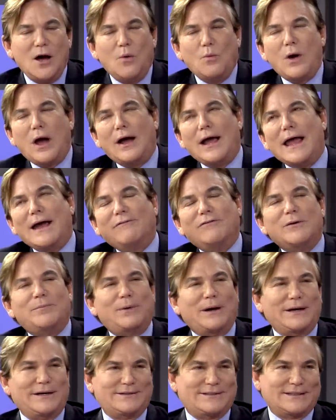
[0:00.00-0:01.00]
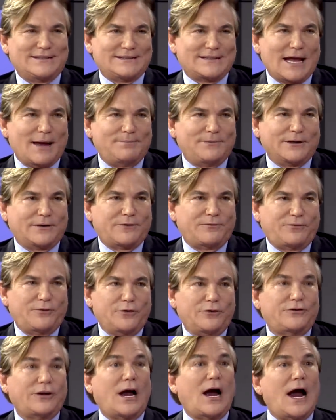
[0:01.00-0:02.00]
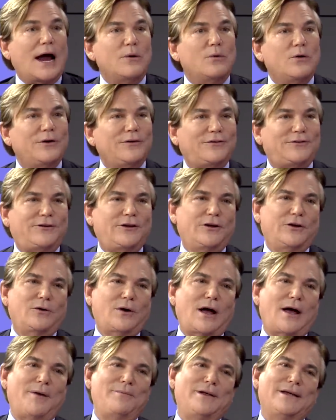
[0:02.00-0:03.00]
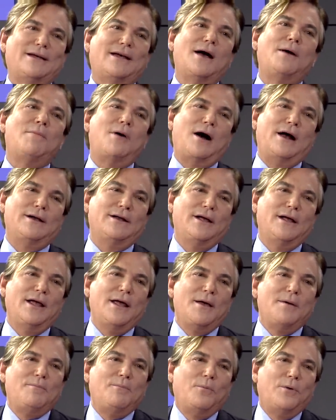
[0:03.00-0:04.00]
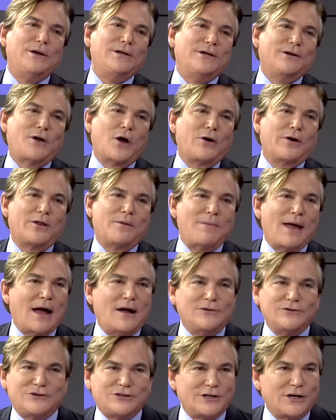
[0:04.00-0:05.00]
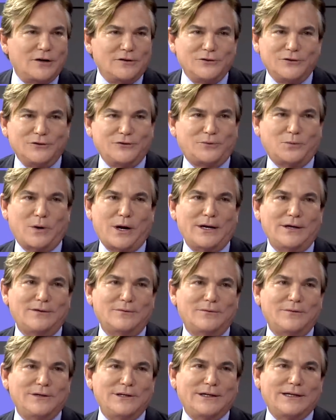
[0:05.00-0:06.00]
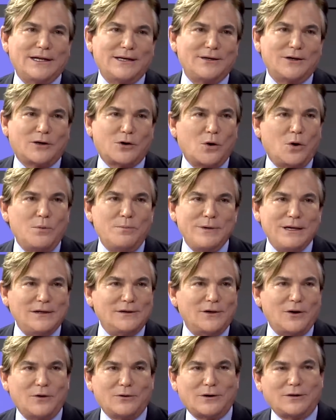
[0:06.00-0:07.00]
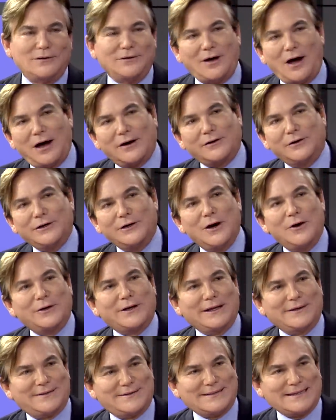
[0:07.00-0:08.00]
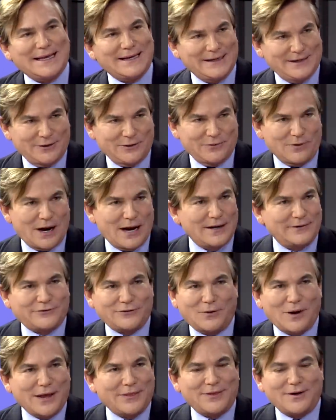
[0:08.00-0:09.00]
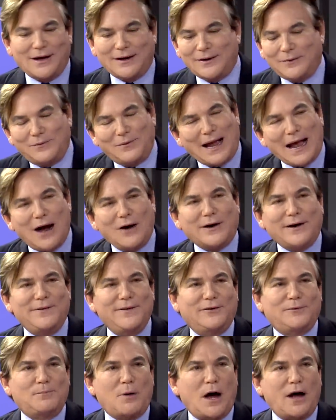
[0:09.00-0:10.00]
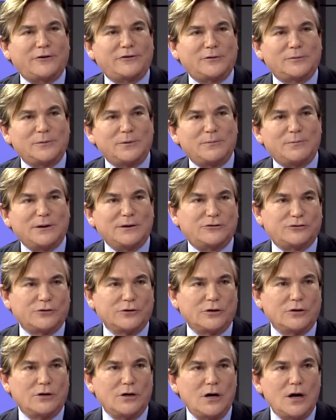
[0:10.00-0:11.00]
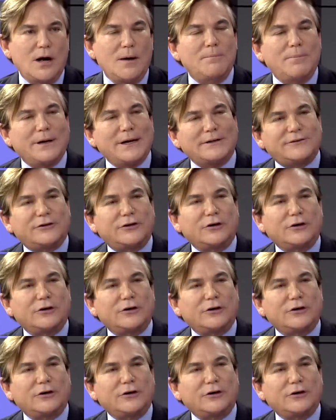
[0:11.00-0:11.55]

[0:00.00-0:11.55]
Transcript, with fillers: Well, everybody's a skeptic first. I was too. I mean, come on. When you go to the mountains, you don't lose weight. When you get in a cold meat lo- locker, you don't get skinnier, right? So I thought, how can this possibly be true? But it